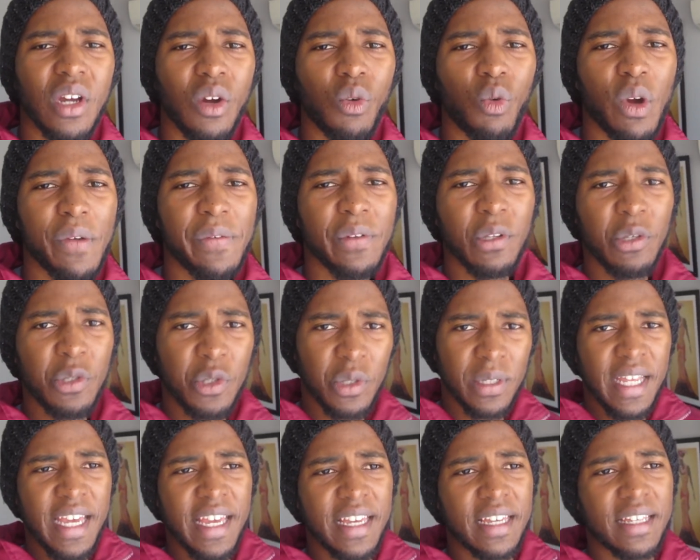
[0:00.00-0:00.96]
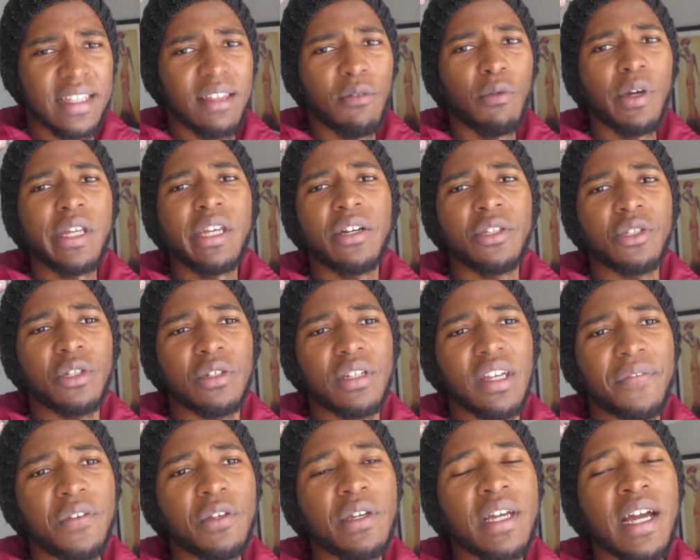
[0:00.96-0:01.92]
What if you lose your leg? Then what are you going to do?
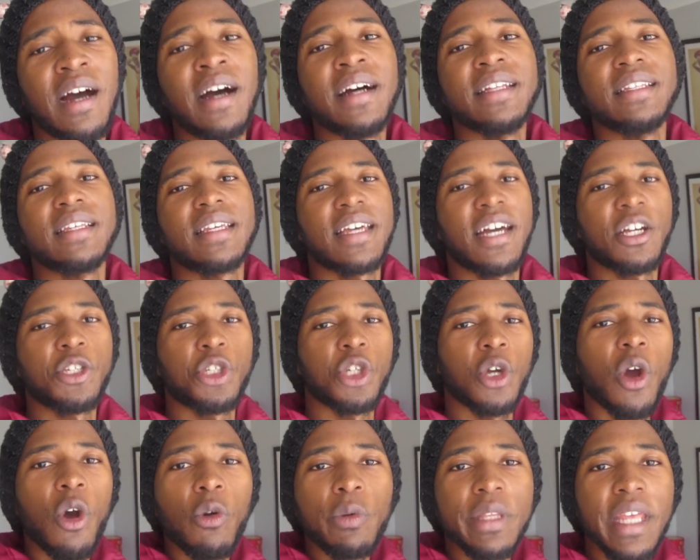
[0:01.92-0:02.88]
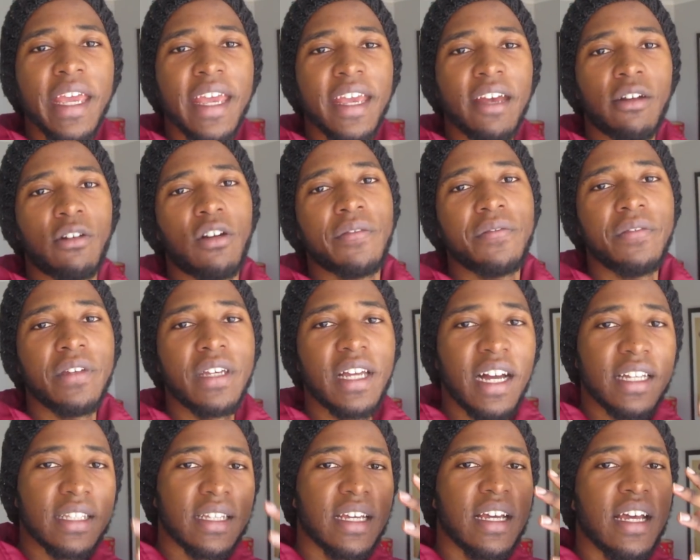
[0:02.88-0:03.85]
If you can't cut your own hair off, if you
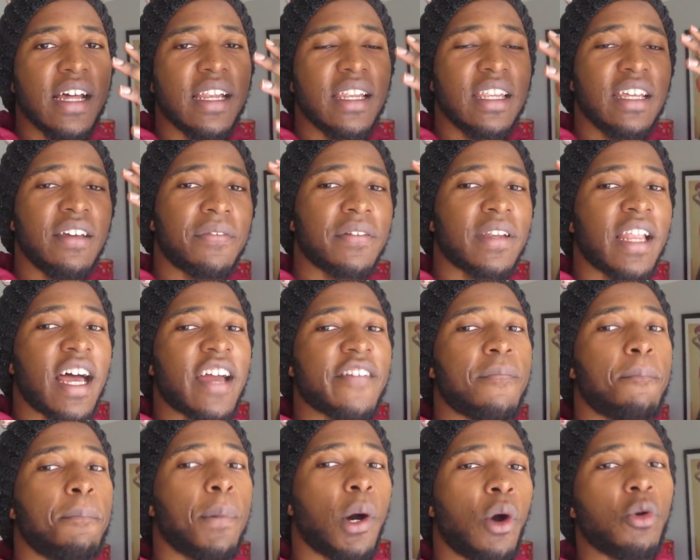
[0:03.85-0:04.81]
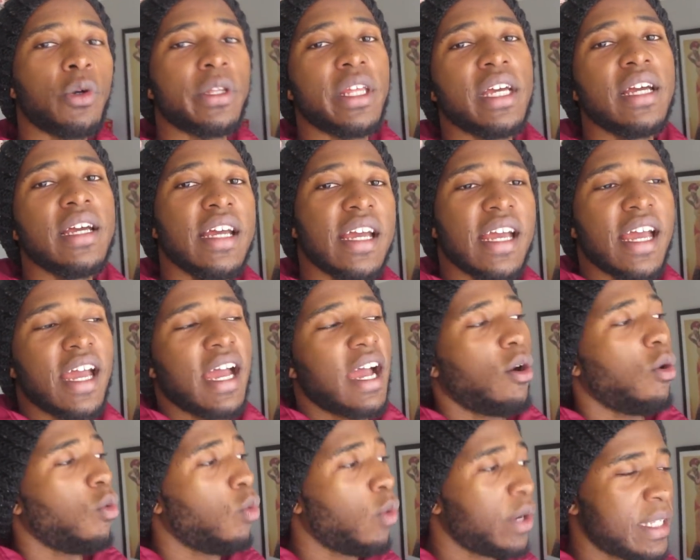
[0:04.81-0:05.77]
can't live a life bold,
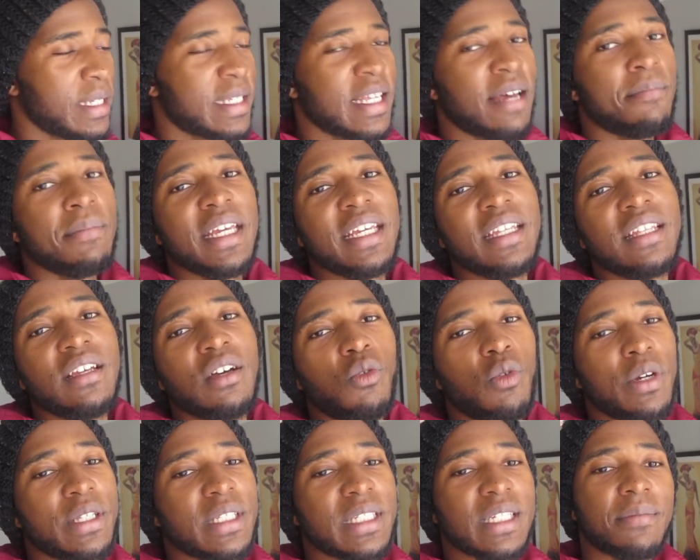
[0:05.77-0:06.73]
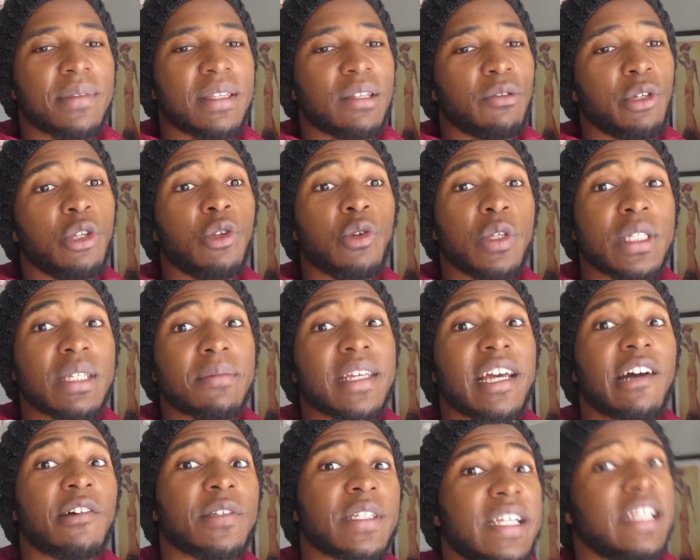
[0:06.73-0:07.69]
what does that mean when you lose something
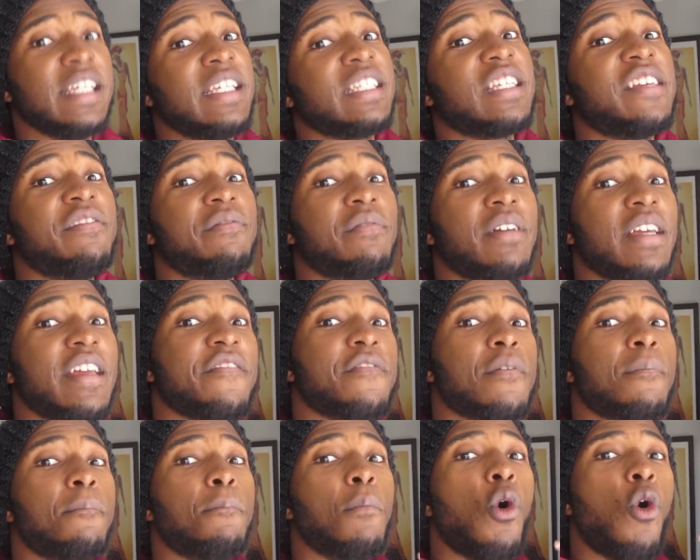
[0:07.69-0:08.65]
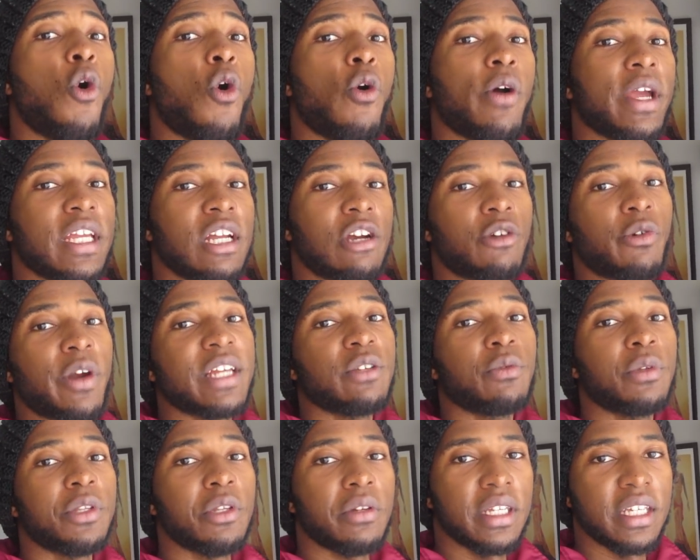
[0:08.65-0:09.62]
else that isn't even more
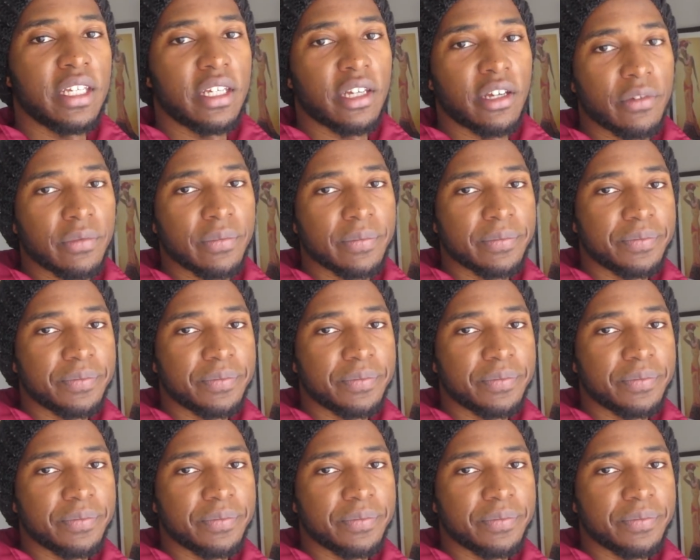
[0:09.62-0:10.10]
ingrained with your ego?